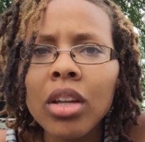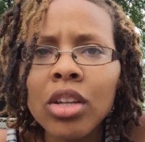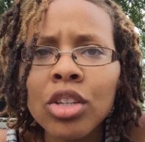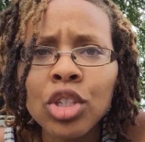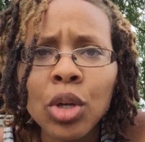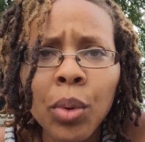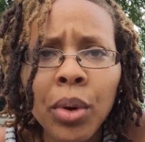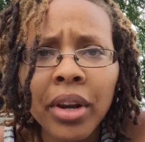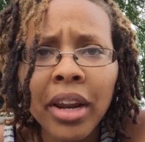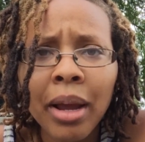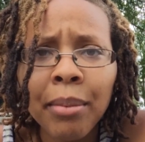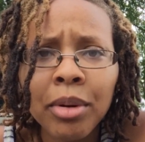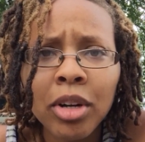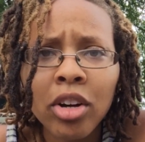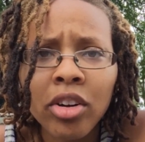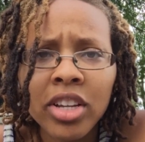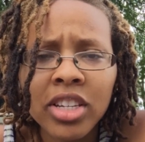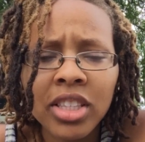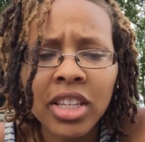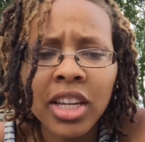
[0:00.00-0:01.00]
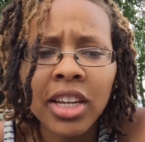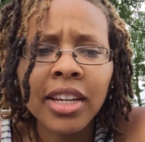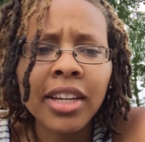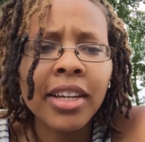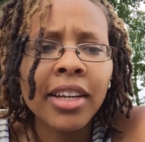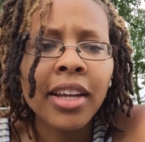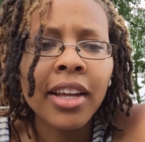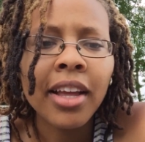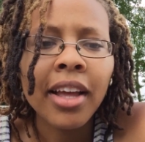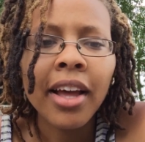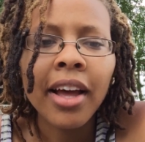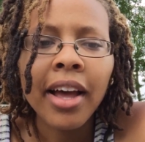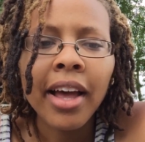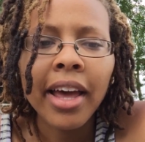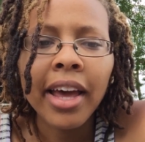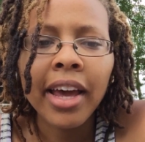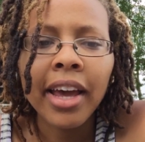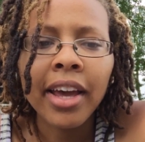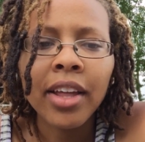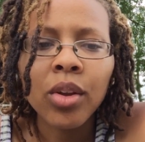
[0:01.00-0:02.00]
So we named her Christina.
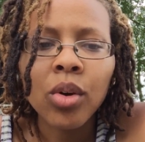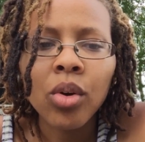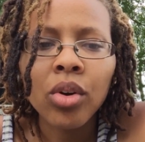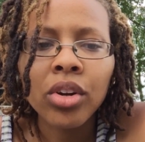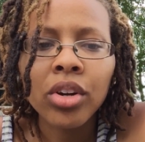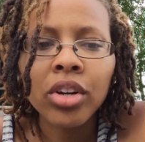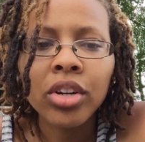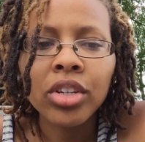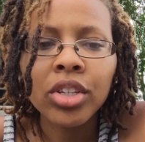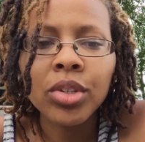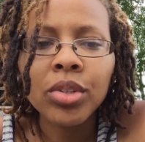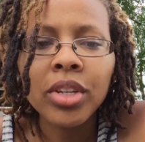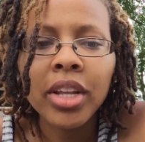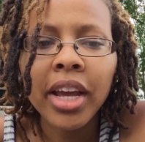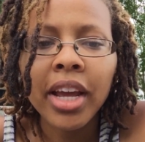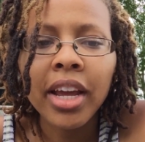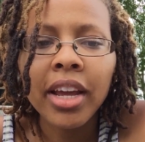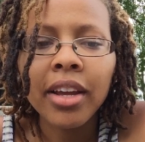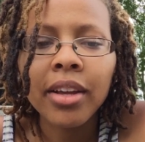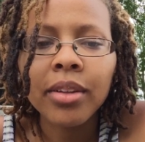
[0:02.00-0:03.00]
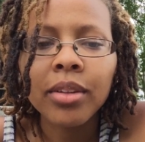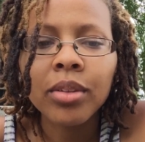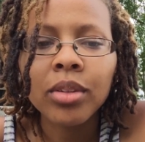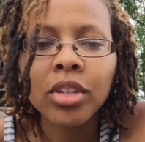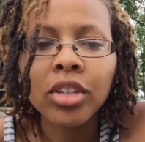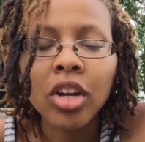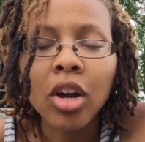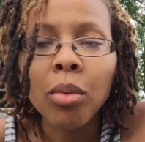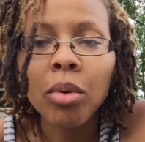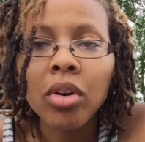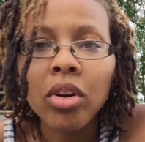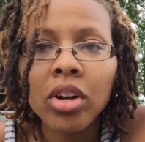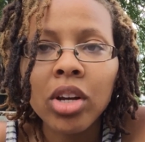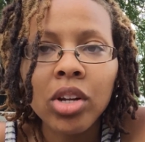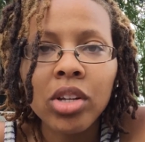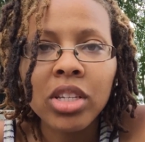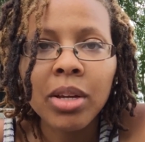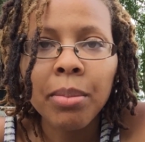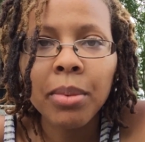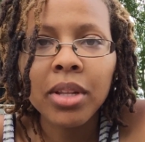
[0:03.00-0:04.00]
And on her due date, we're going to
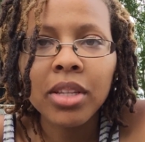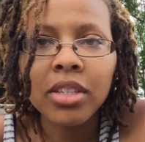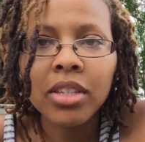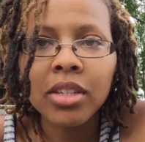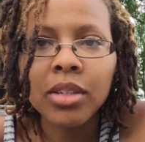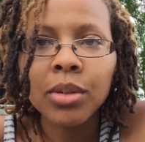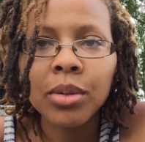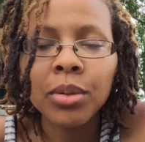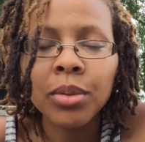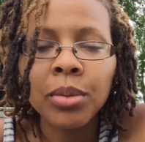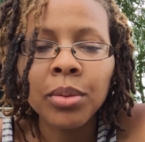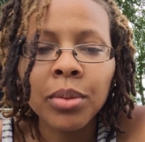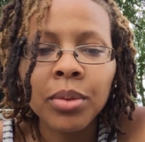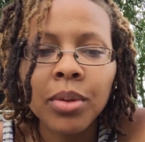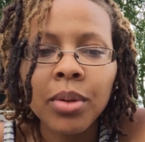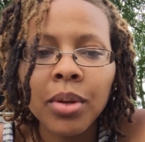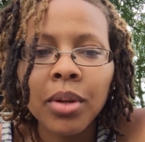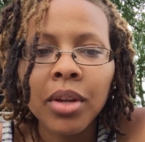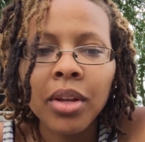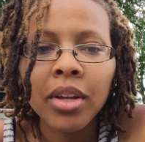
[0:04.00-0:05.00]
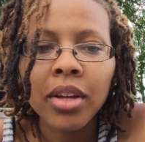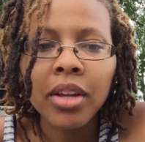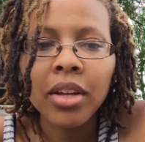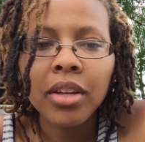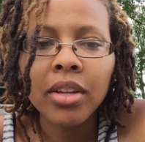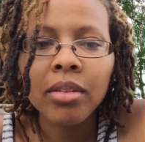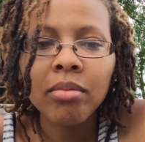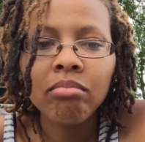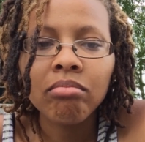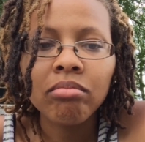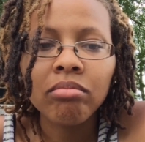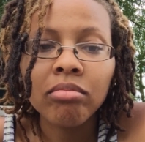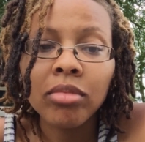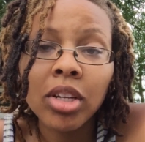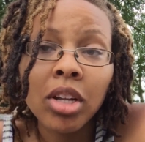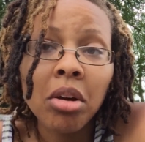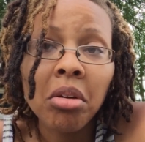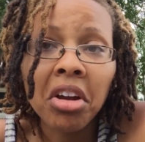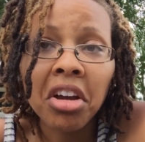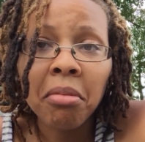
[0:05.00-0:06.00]
do something to,
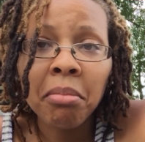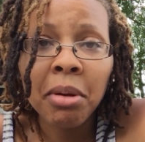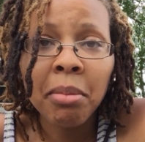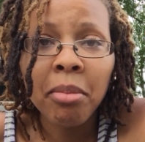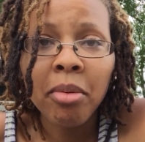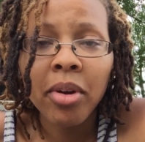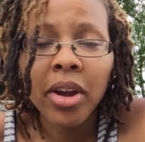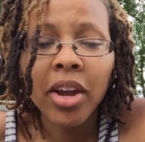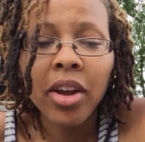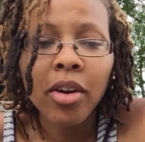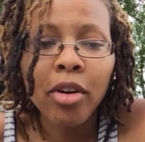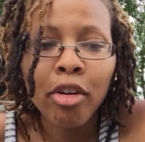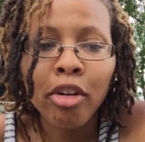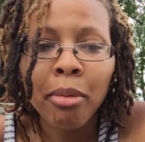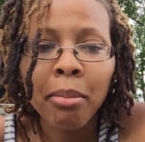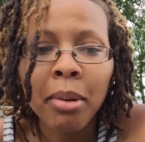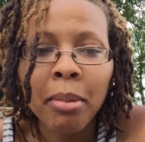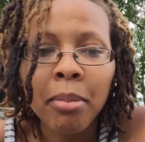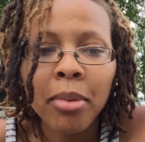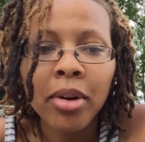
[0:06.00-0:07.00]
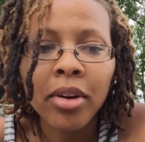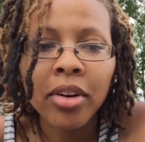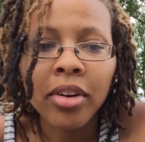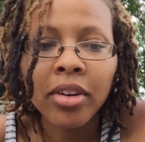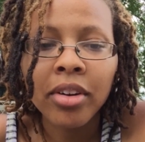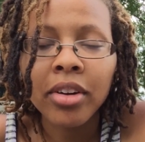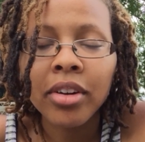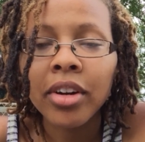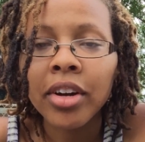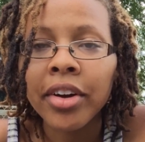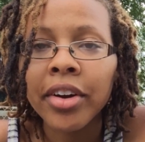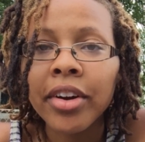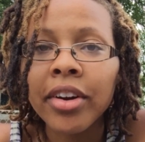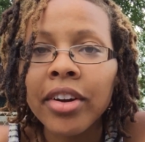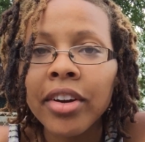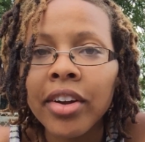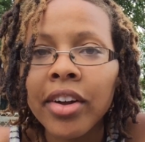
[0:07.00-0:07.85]
commemorate or remember her.